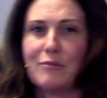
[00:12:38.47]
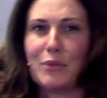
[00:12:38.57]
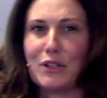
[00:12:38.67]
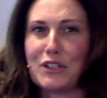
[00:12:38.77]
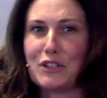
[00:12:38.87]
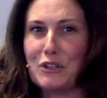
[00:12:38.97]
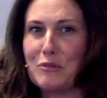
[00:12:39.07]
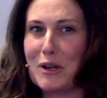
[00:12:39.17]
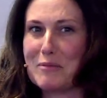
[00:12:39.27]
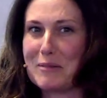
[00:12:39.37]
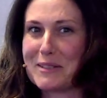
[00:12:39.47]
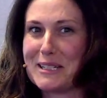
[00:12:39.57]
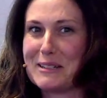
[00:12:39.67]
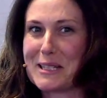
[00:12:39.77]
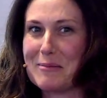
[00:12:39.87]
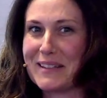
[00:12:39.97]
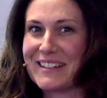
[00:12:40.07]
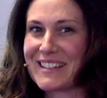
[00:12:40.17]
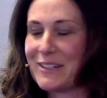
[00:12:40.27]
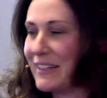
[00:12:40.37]
But you might be able to do something
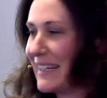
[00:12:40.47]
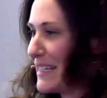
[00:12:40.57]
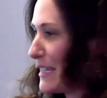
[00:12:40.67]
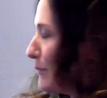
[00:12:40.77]
just to release